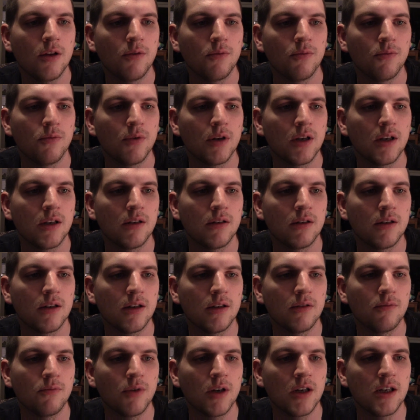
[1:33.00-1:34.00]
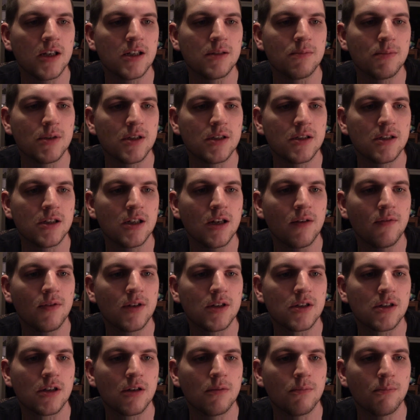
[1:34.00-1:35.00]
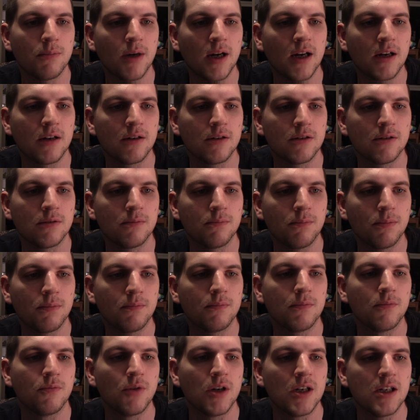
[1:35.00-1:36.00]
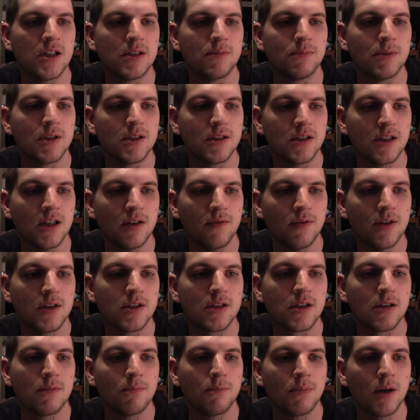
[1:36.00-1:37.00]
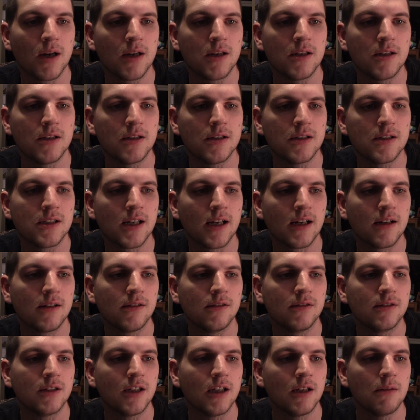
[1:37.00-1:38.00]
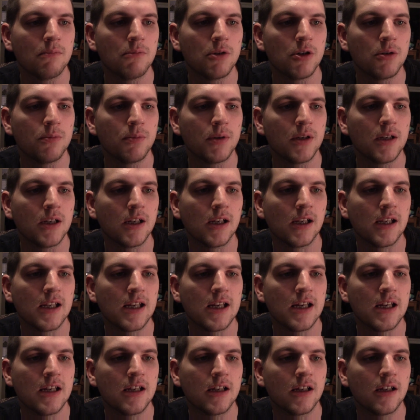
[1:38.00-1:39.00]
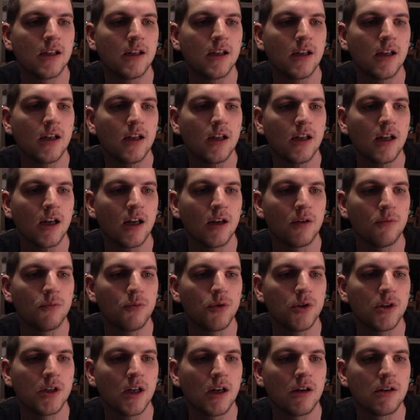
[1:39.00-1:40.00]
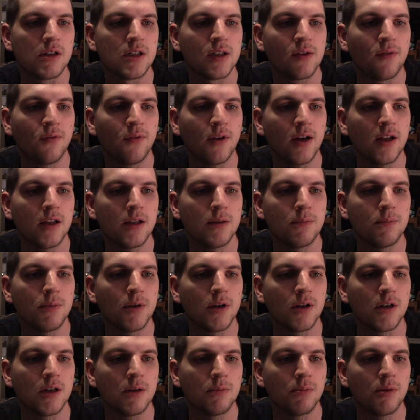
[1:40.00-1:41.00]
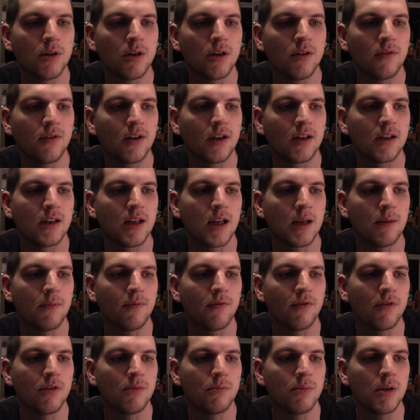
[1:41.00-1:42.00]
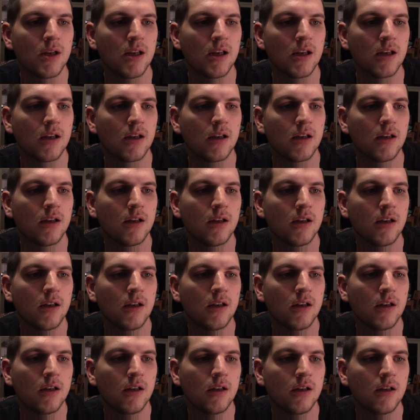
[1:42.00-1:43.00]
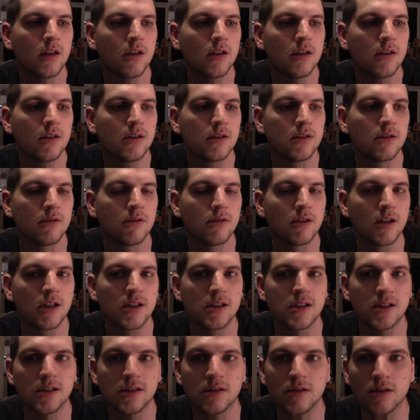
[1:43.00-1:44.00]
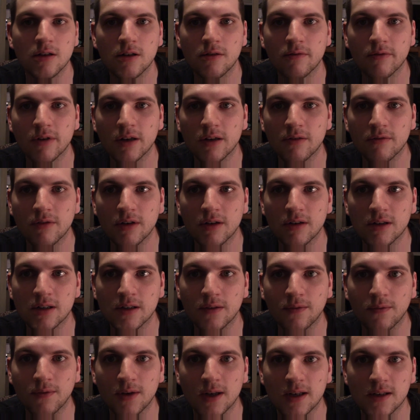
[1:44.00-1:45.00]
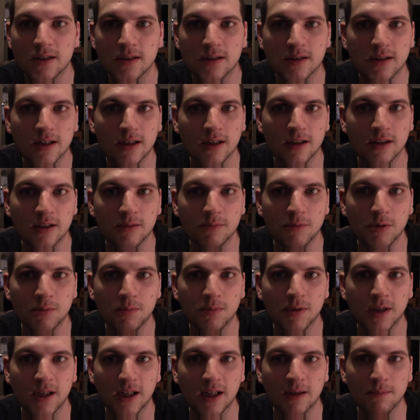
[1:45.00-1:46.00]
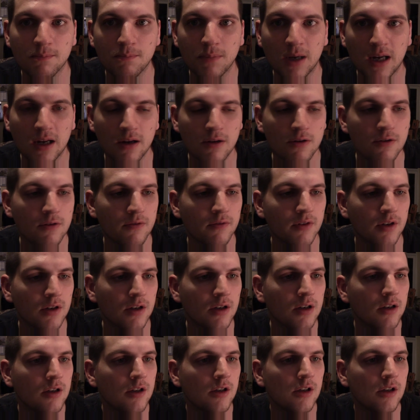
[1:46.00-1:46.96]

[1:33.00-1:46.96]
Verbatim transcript: when, when, his, mischievous companion, when his mischievous companion tangled him up in the lead and Woodhouse fell upon the perfect name for a beer. So I guess his dog ran round his feet and tangled him up like a Beethoven.